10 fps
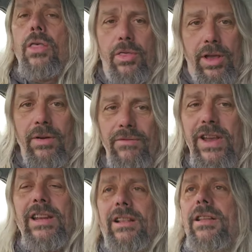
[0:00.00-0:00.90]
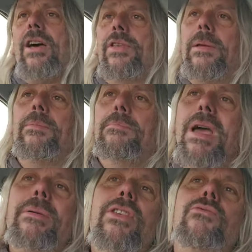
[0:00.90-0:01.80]
They're convenient, aren't they?
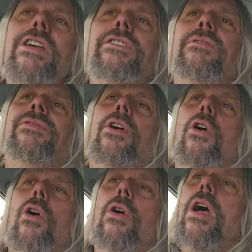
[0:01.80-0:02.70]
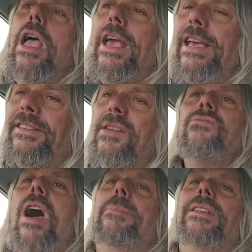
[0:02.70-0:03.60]
Maybe the reason for eating
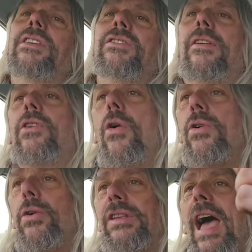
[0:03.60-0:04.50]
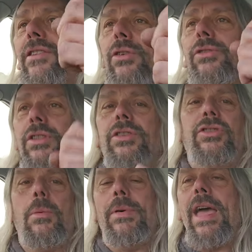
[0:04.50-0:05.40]
rabbits is they've got those handles on the
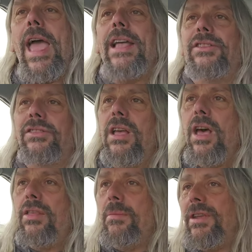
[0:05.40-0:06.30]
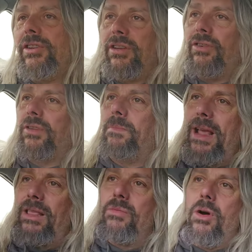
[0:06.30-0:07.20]
top of their heads. That means you can just
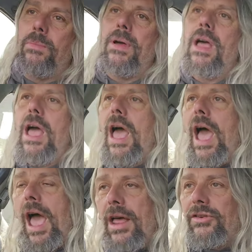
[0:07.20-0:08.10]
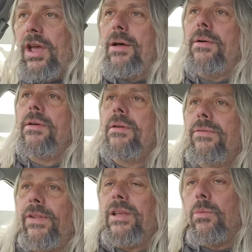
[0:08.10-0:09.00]
pick them up and
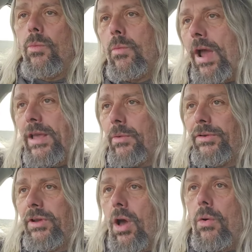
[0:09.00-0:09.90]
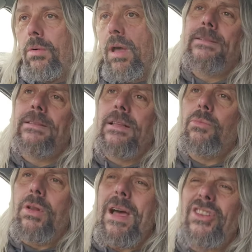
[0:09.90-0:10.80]
fling them where you want to go.
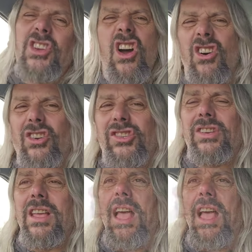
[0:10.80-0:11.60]
What about ducks?